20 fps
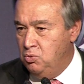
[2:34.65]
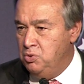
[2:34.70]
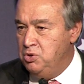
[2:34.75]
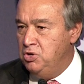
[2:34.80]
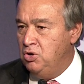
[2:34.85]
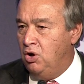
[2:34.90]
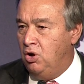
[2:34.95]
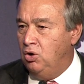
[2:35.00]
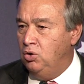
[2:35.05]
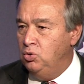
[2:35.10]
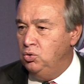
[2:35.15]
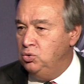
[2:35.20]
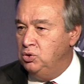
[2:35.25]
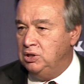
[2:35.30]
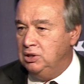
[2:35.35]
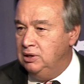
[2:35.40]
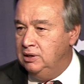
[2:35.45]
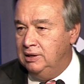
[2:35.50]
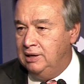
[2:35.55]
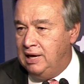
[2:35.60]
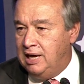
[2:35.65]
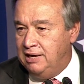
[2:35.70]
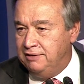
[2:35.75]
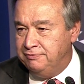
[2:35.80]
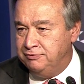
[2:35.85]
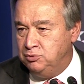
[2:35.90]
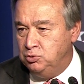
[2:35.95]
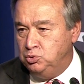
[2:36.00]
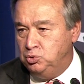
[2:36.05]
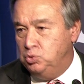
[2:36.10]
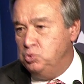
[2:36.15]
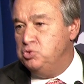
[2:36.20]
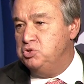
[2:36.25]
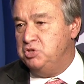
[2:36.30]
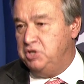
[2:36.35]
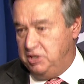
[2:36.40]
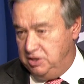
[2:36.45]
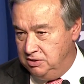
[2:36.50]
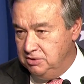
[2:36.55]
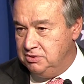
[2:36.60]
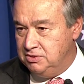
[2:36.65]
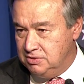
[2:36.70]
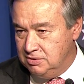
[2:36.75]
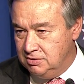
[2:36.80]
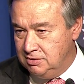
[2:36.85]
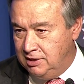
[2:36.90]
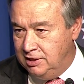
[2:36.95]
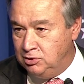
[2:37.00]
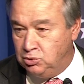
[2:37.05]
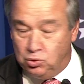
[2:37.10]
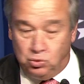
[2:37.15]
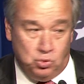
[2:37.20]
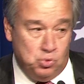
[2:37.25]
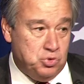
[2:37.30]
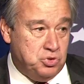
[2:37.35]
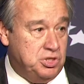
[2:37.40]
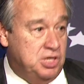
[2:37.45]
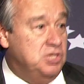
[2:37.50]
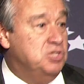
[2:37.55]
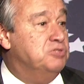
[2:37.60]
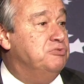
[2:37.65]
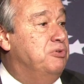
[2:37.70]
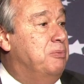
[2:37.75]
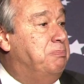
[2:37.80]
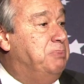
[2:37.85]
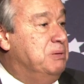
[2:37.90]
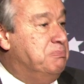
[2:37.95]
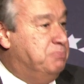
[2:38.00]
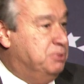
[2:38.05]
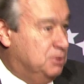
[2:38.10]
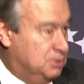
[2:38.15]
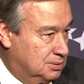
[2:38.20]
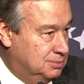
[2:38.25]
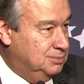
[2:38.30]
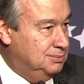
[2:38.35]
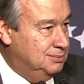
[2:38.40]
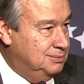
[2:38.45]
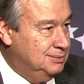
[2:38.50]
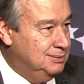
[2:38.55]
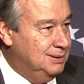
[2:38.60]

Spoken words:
We all love to do things, and to do things for people.